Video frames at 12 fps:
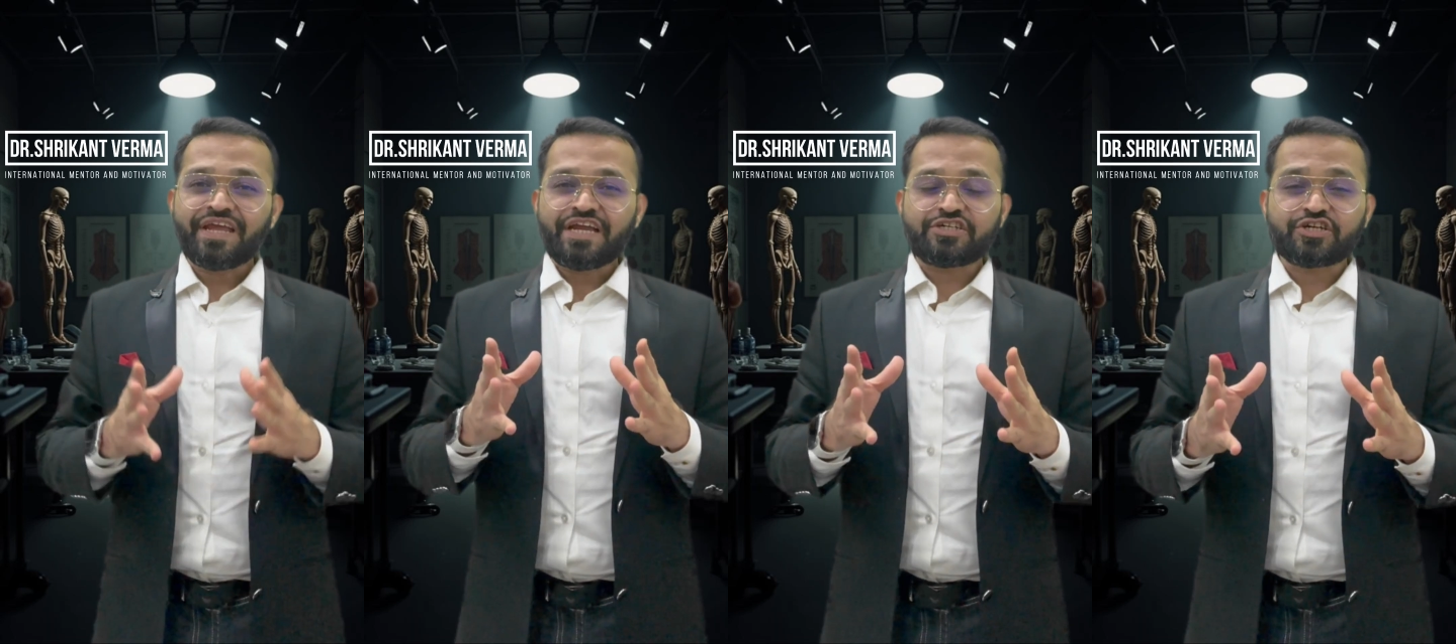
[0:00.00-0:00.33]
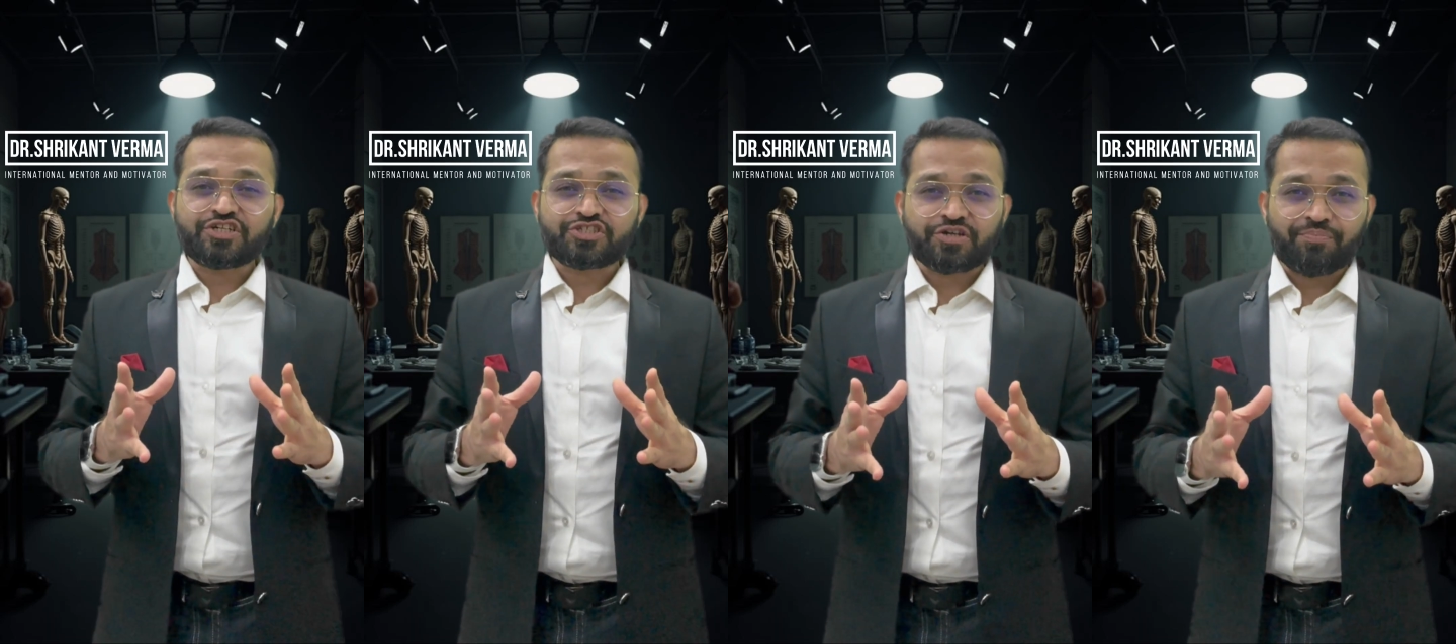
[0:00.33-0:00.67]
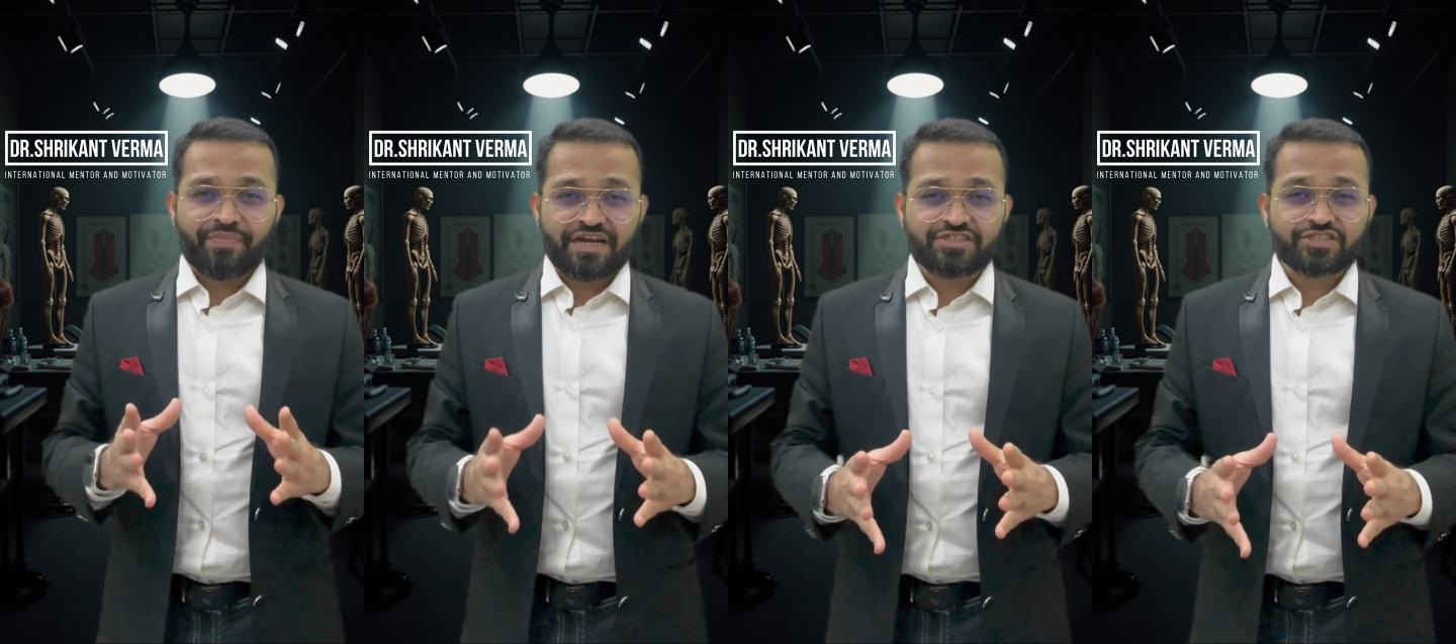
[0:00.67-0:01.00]
international
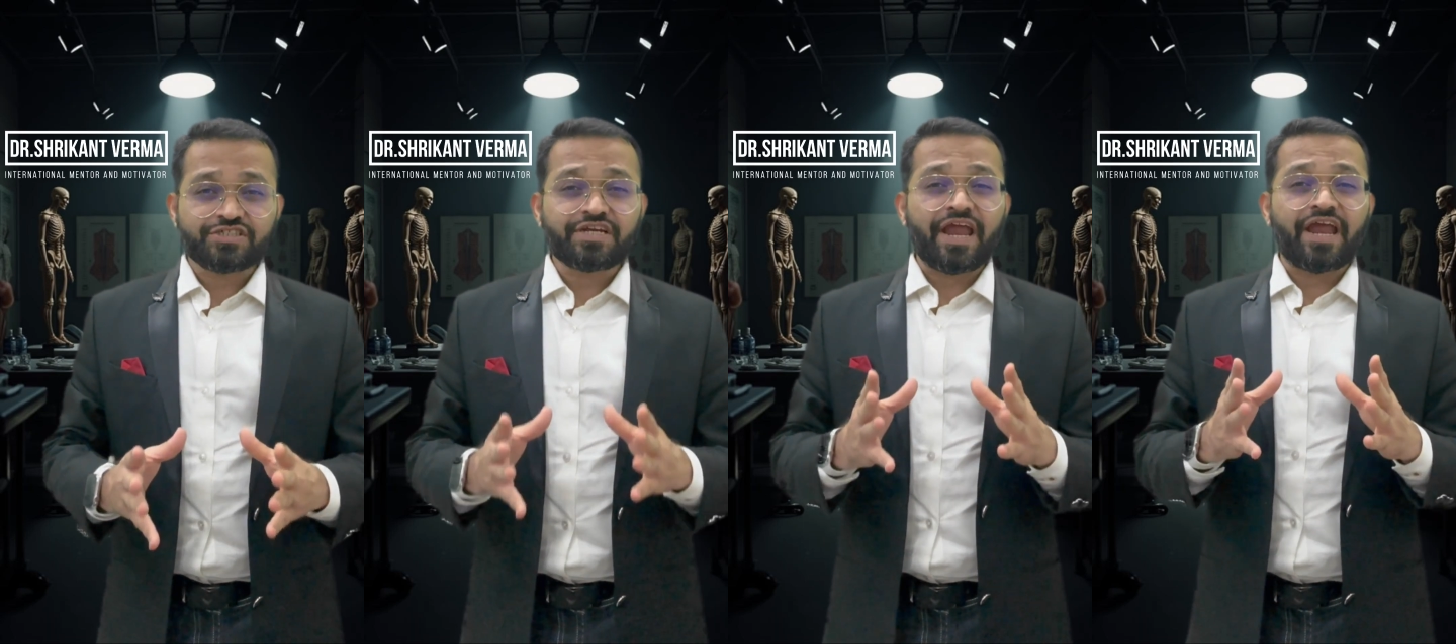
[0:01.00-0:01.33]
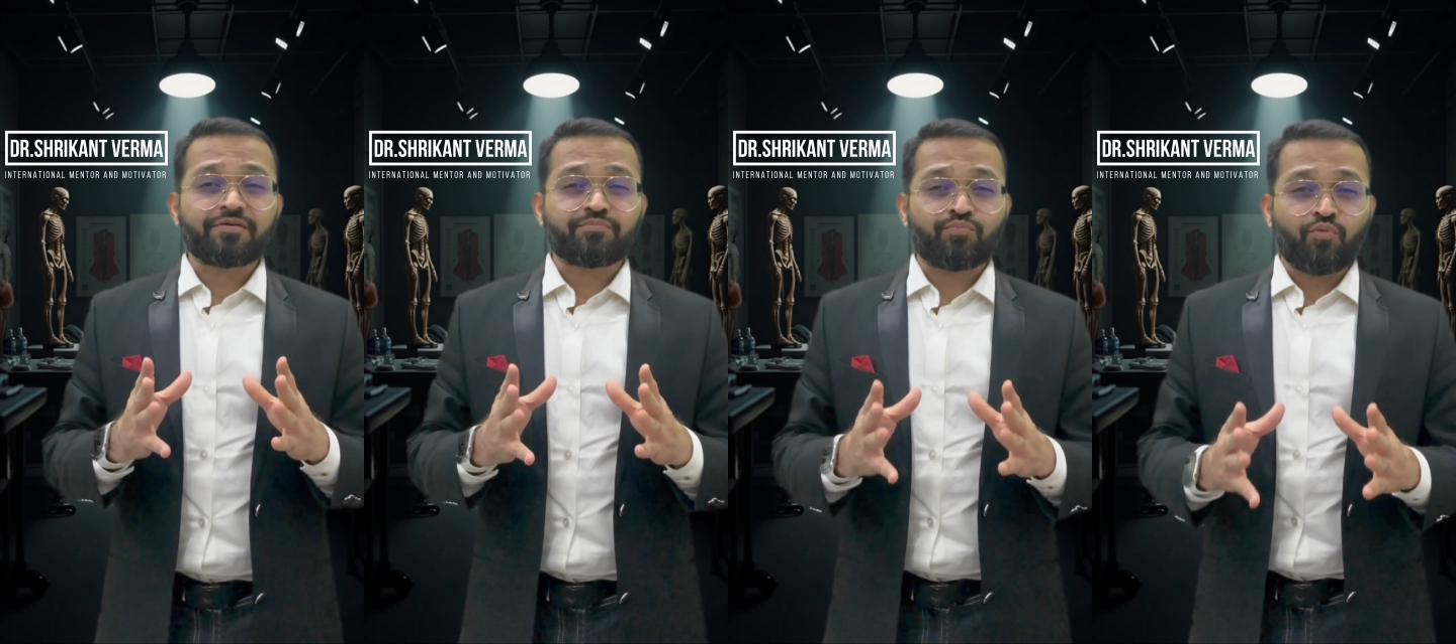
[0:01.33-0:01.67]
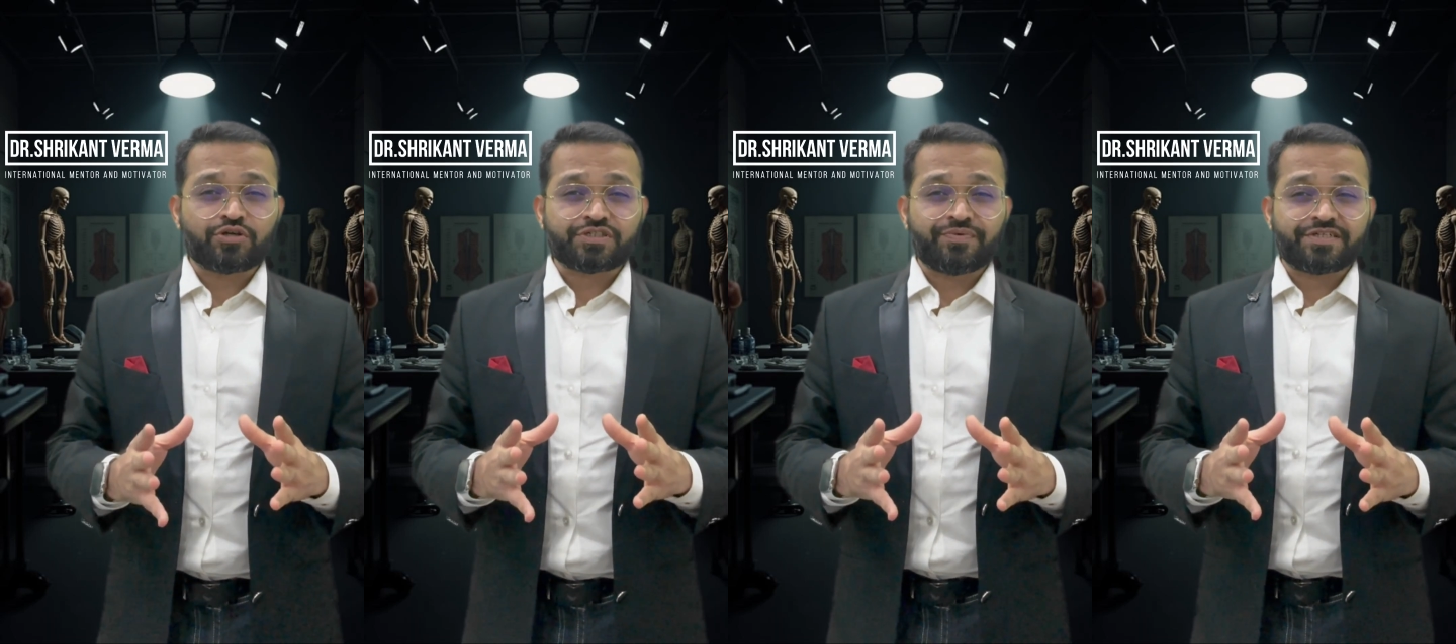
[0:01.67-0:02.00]
mentor and
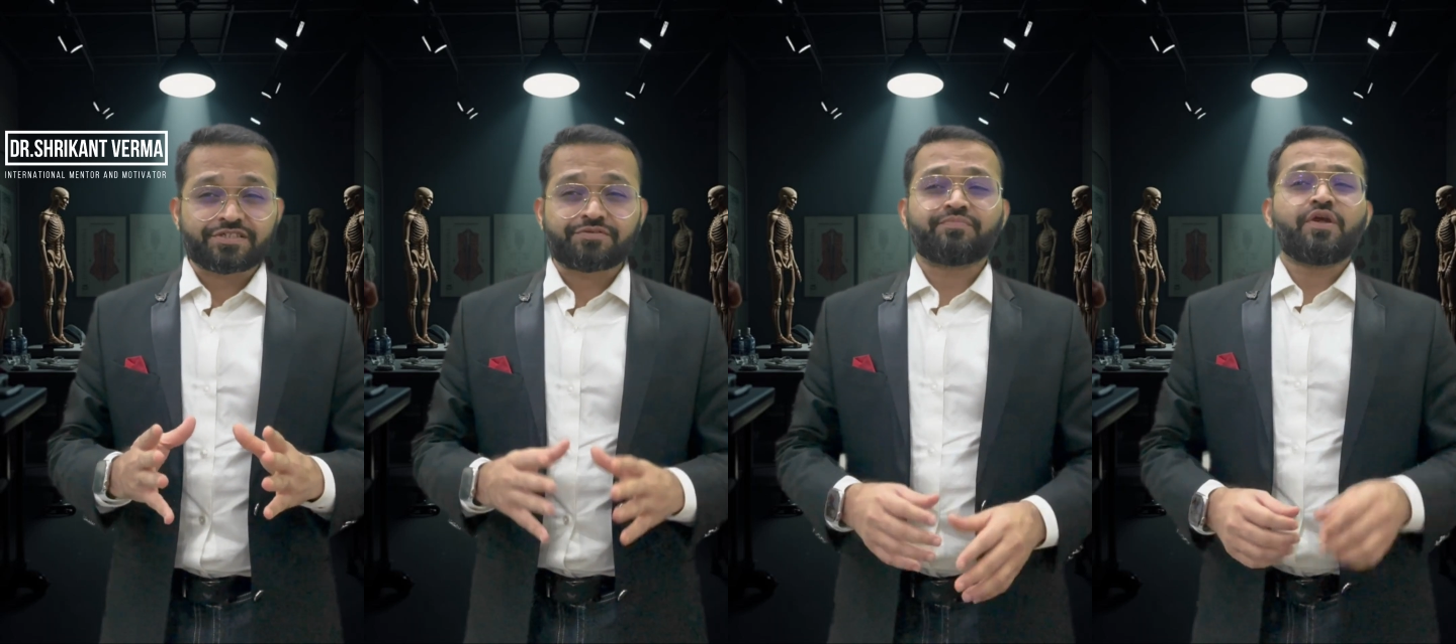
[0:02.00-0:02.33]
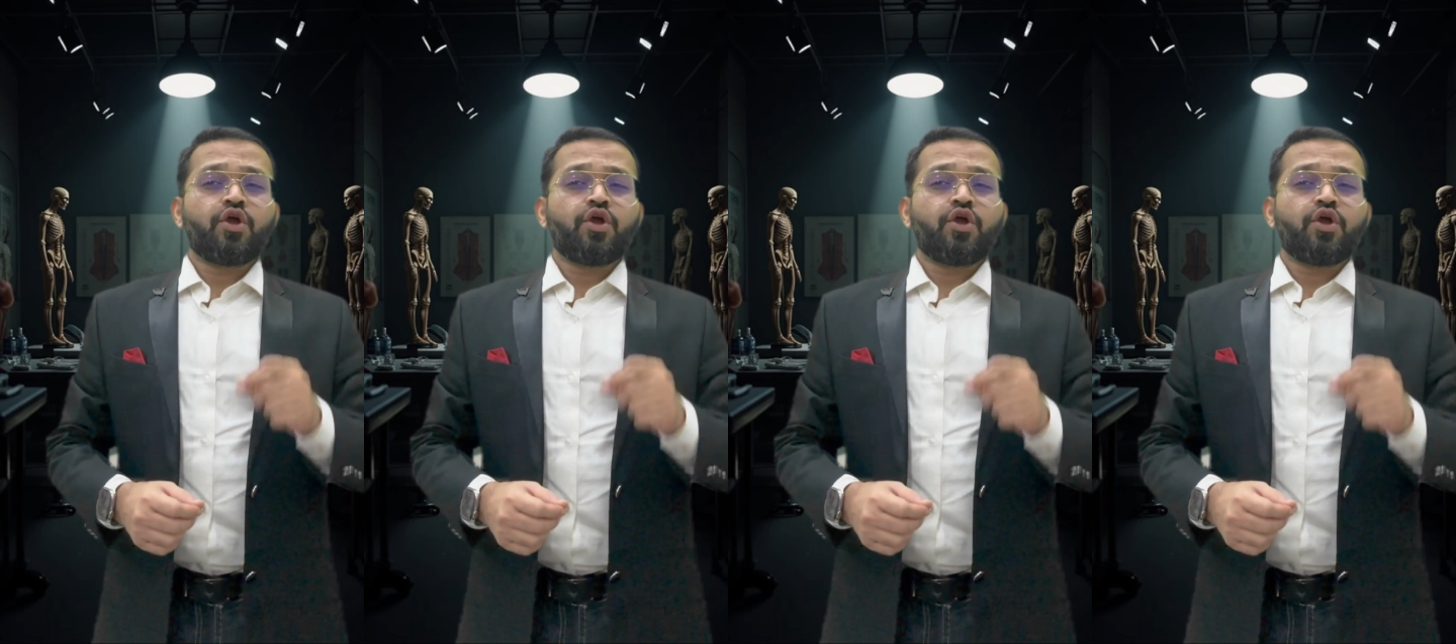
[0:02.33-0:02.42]
motivator.